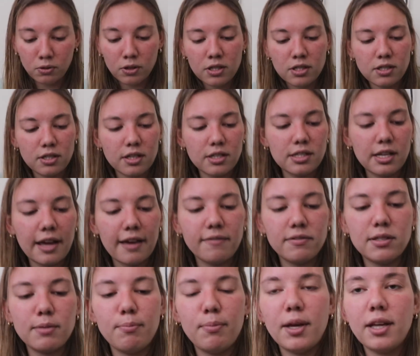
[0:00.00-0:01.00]
This does have
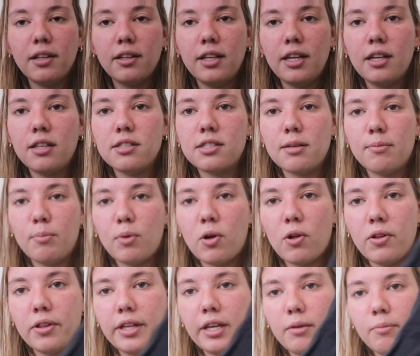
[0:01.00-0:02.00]
some pilling and some
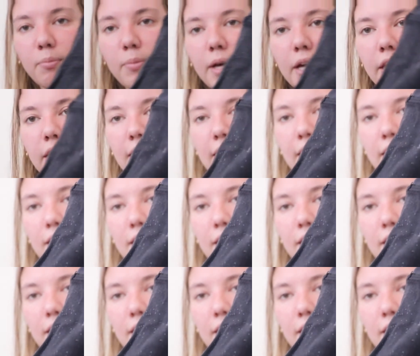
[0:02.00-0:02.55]
balling, but